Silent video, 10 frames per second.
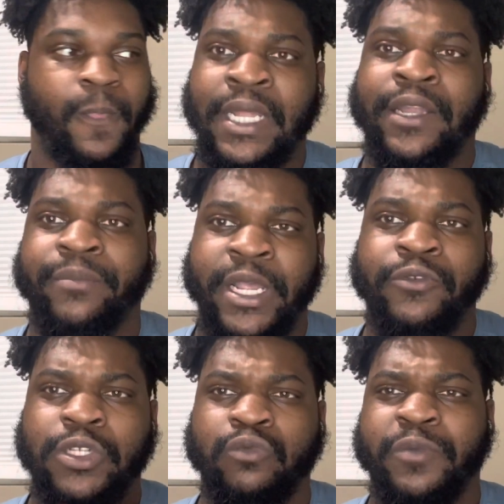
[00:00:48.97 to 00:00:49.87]
Now, the main
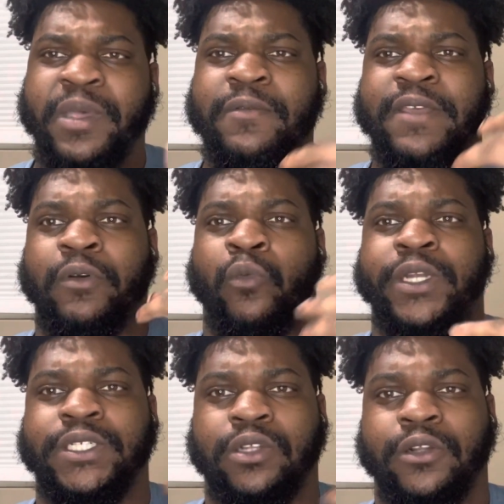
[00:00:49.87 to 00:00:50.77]
reason what made me even want
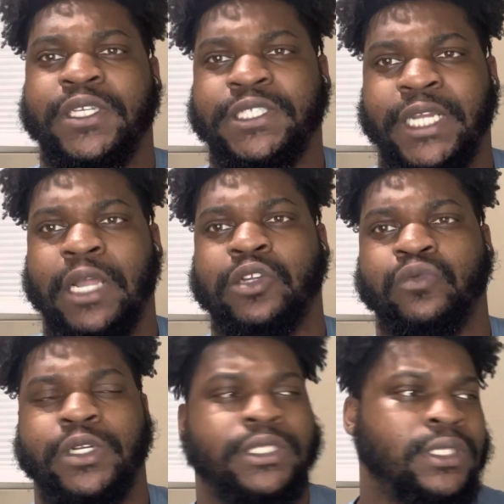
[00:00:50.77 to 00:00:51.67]
to start this challenge
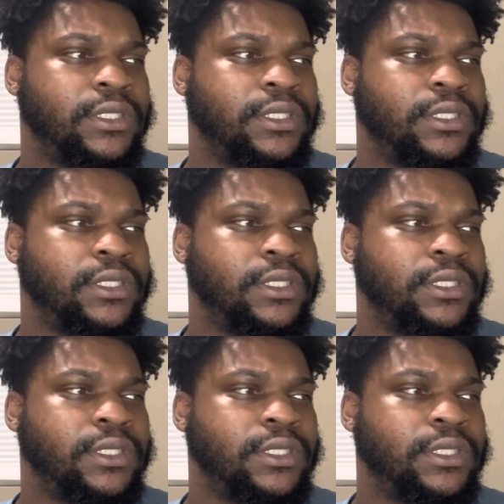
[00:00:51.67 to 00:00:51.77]
was,